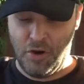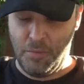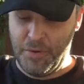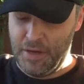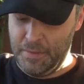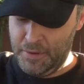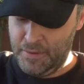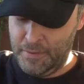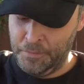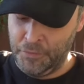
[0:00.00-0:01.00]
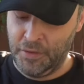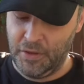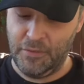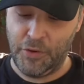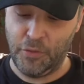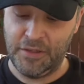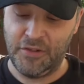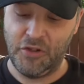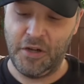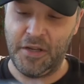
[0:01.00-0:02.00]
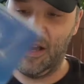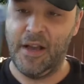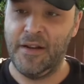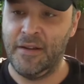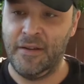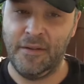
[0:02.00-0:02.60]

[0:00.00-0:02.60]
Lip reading: you open up, you have the quick start guide.